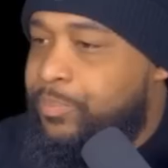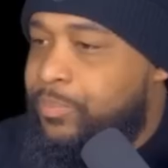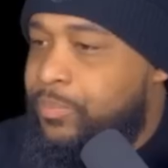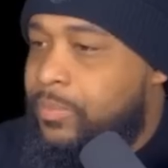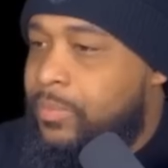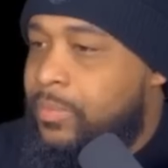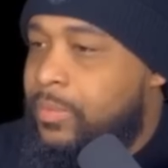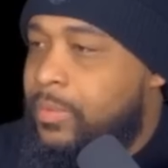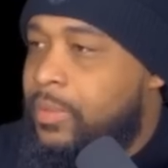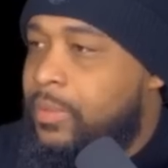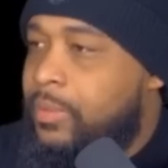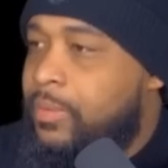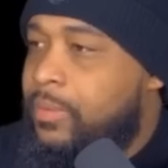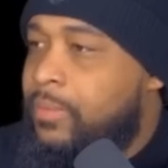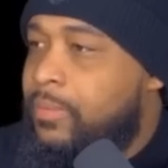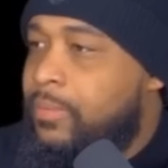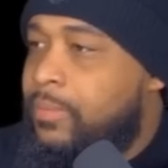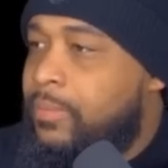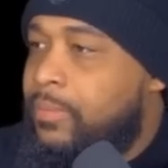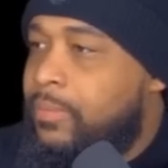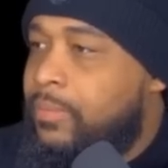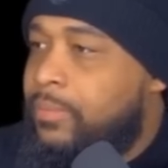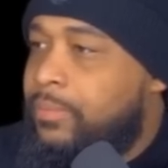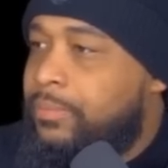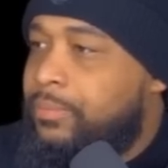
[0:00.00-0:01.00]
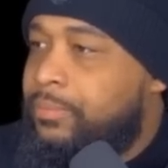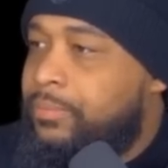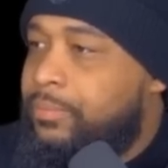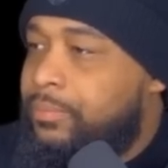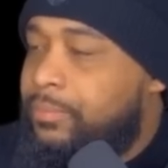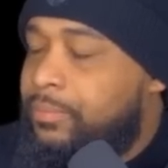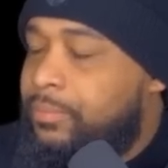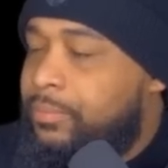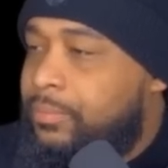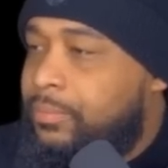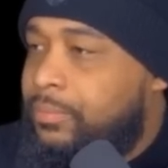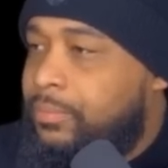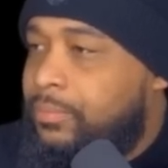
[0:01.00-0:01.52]

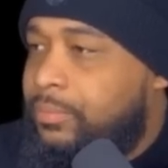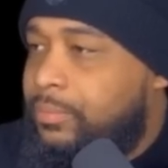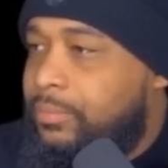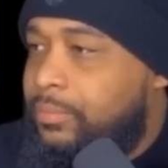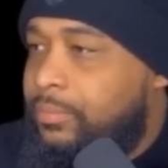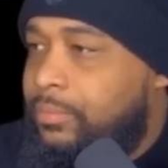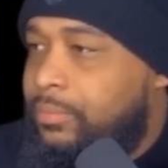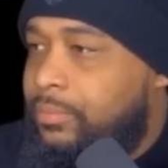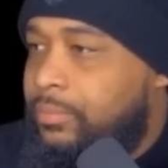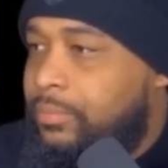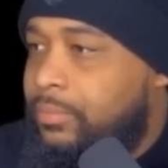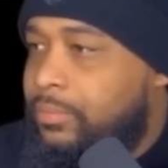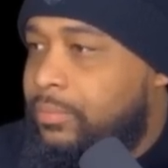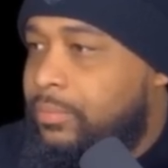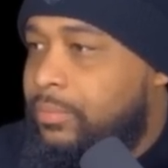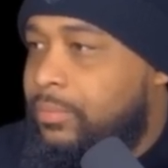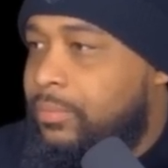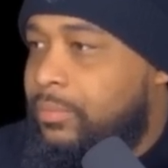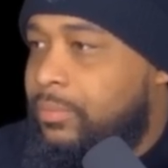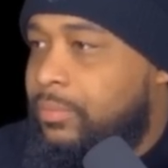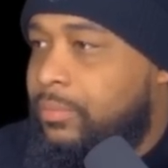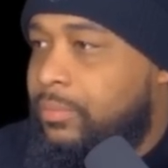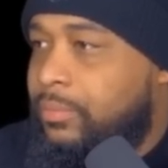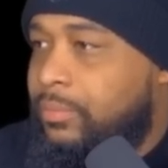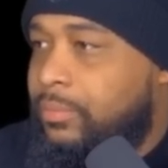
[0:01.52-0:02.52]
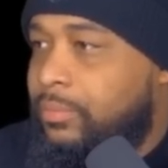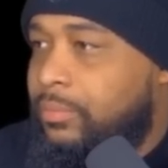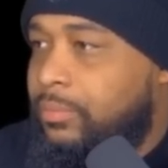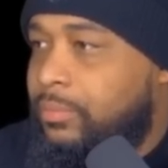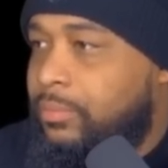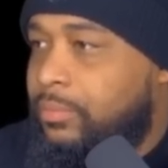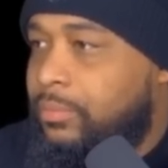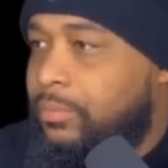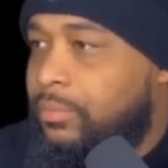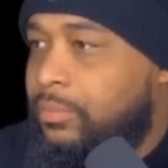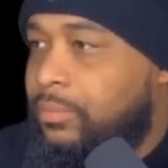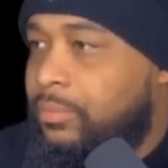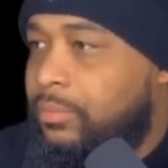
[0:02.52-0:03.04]

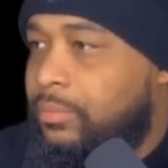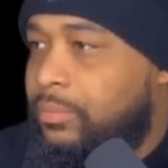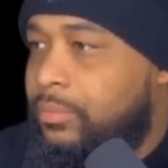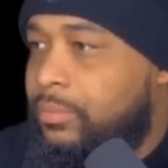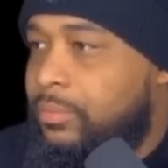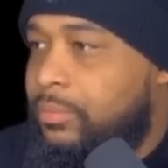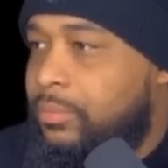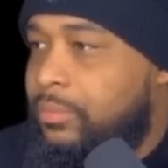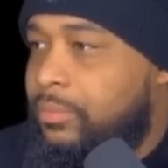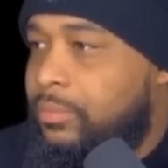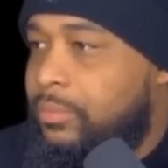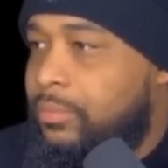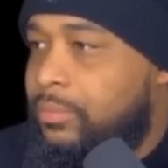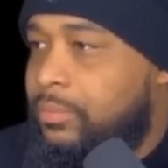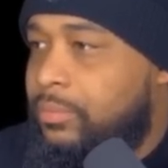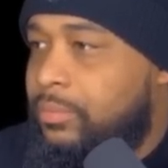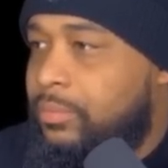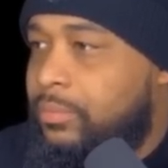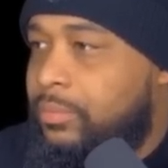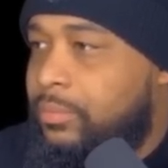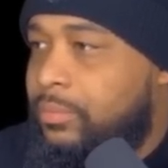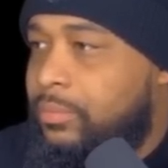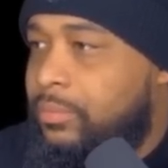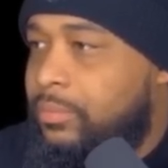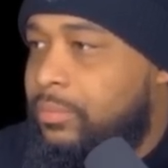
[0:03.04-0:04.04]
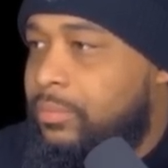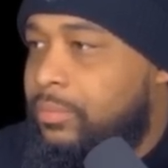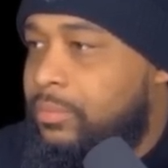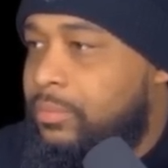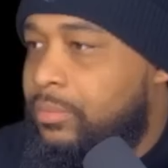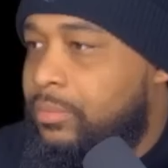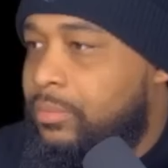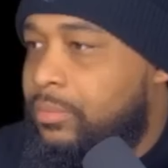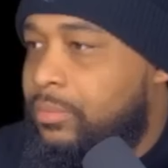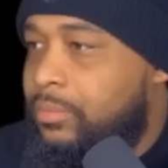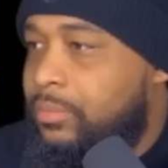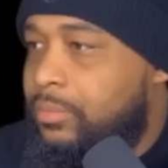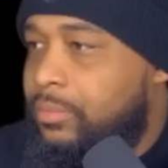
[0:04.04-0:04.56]

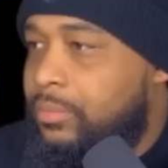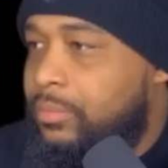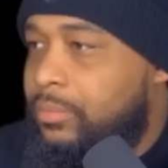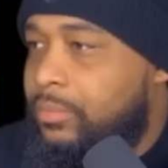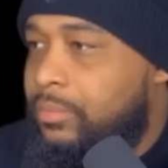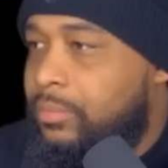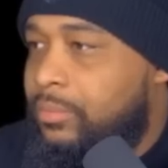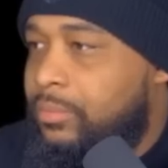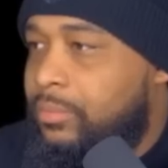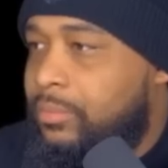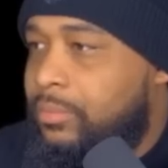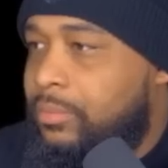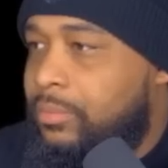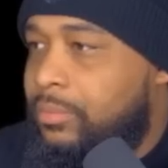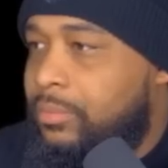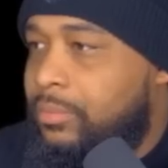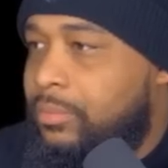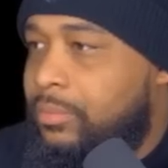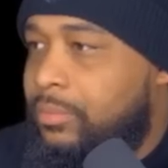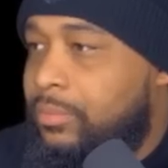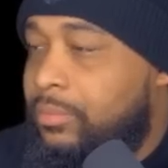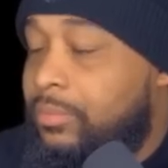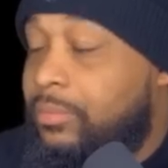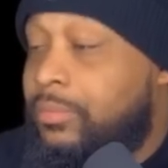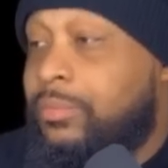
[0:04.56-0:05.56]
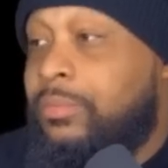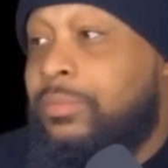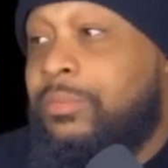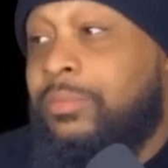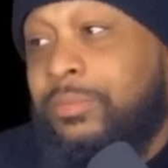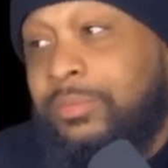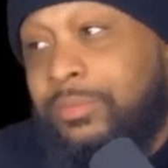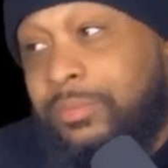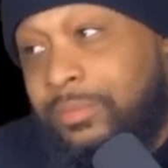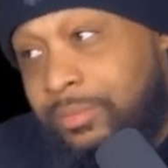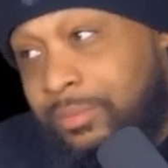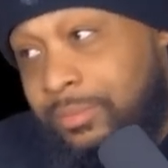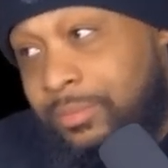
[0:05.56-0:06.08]

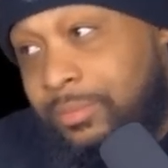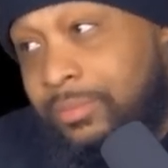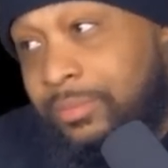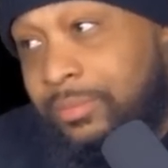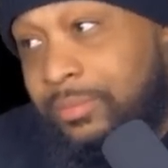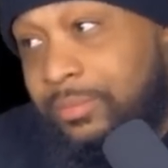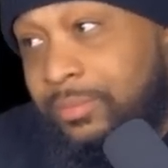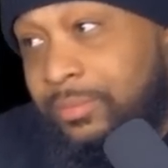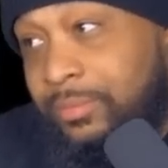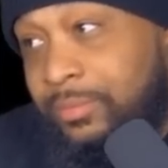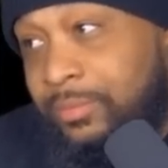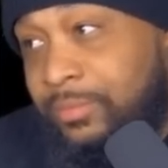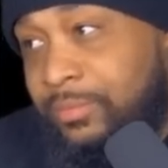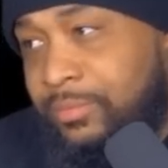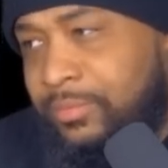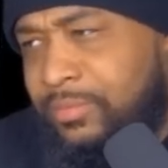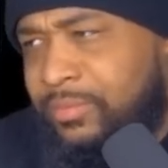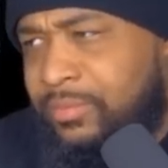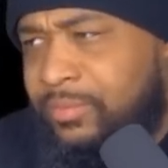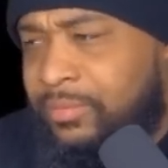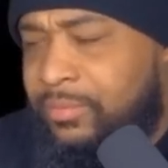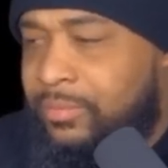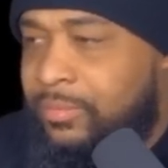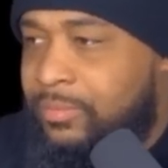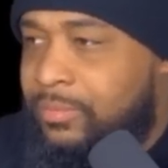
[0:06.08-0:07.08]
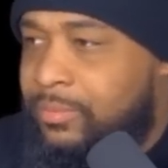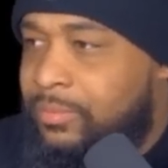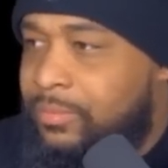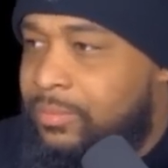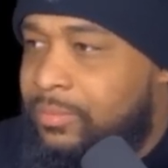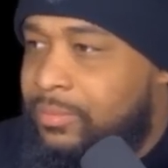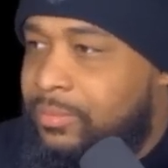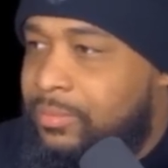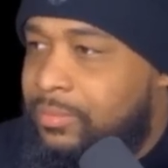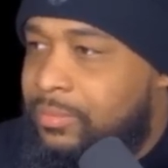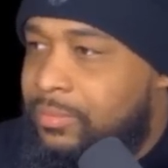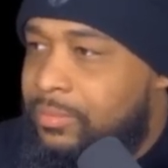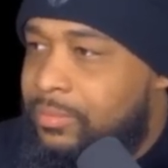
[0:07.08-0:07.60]

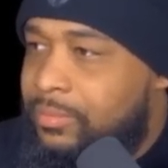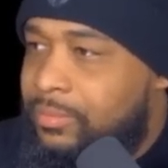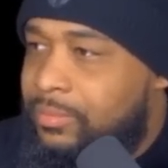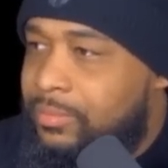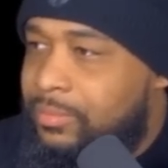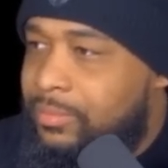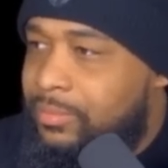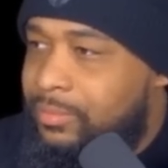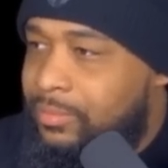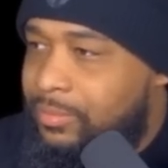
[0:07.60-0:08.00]
This person isn't speaking.